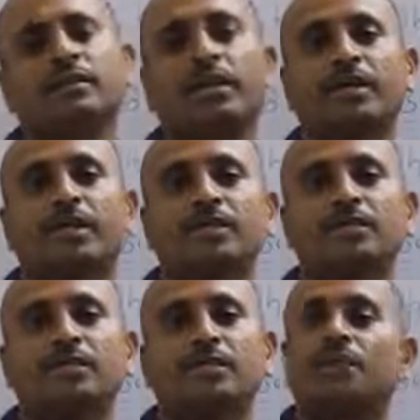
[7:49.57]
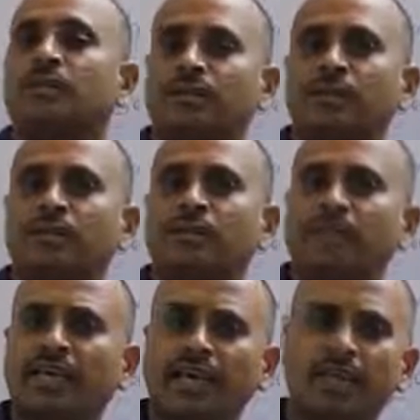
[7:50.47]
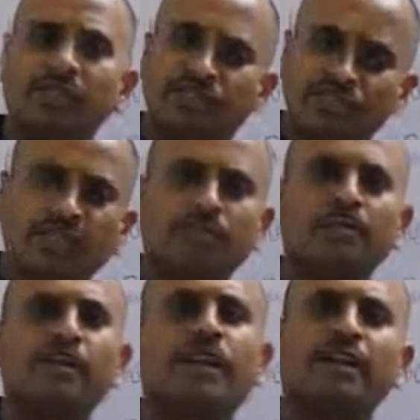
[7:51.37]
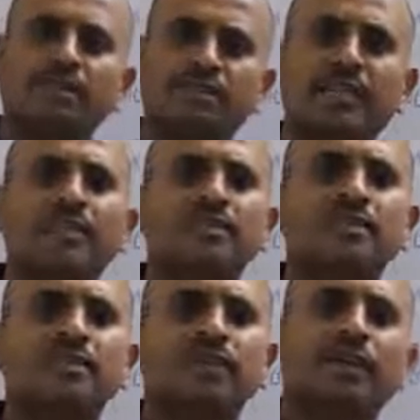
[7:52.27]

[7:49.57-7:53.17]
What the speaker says: because they have shape and size,